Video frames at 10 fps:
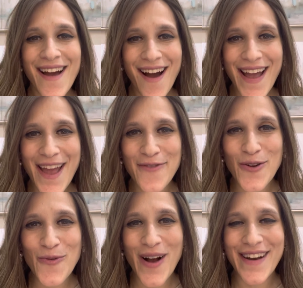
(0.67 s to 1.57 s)
Hi
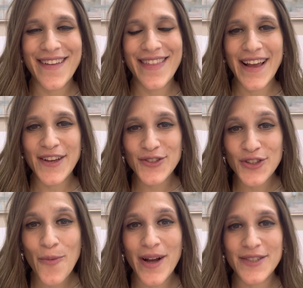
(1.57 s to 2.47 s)
everyone, thank you
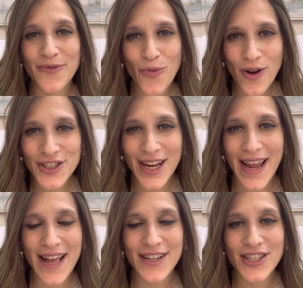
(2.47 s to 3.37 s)
so much for
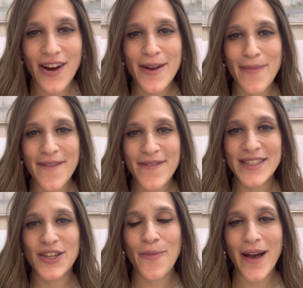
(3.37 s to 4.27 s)
watching and sharing my
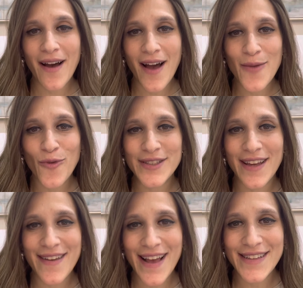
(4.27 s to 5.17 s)
video about Chaim
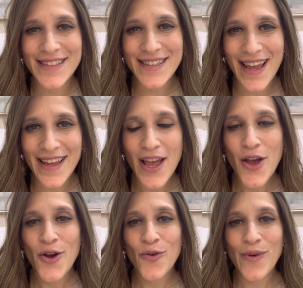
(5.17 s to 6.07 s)
Walder yesterday.
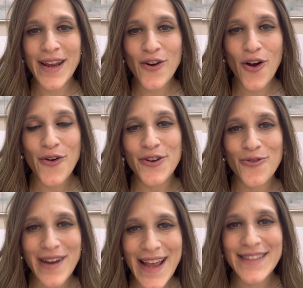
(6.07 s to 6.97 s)
We not only
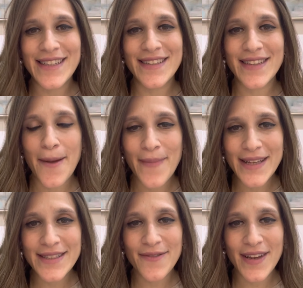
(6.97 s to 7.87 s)
created a
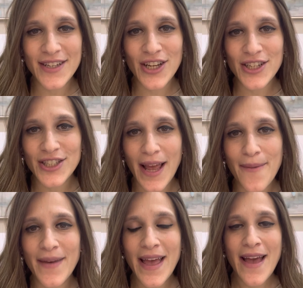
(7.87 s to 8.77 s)
massive Kiddush
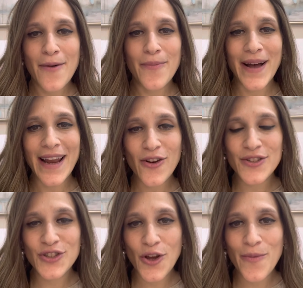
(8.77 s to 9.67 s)
Hashem, but I
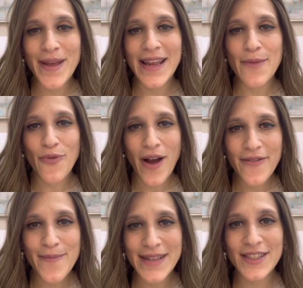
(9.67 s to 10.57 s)
got so many
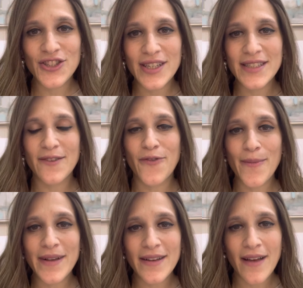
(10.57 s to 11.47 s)
private messages
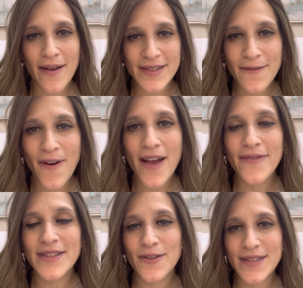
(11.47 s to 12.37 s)
from
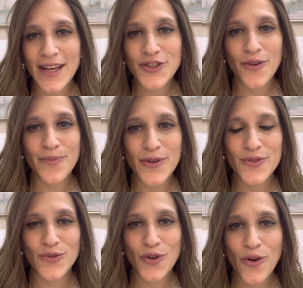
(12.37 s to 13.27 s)
survivors of sexual
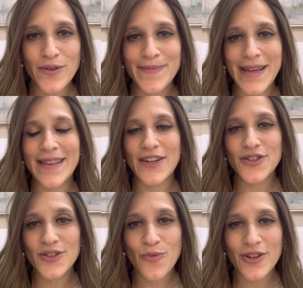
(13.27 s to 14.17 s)
abuse who told me that
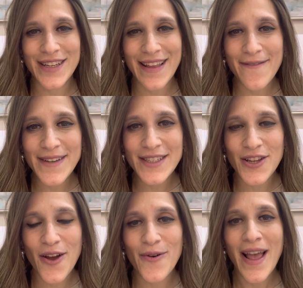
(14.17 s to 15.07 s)
just watching that
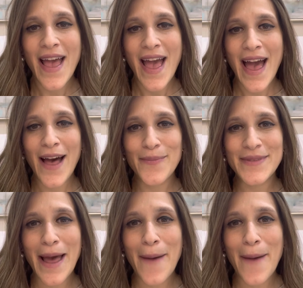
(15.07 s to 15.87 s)
video helped